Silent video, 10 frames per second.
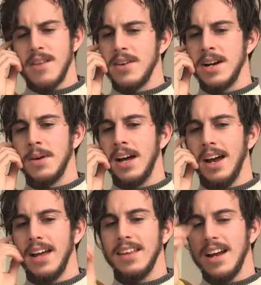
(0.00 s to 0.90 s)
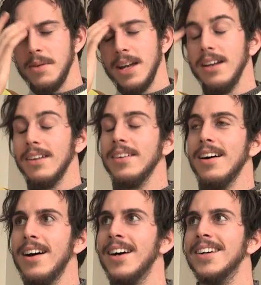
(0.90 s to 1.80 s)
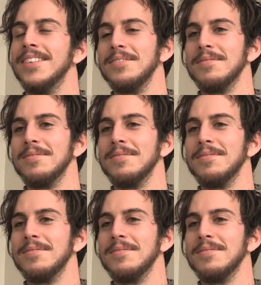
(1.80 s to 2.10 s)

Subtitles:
everywhere? And then I went, oh,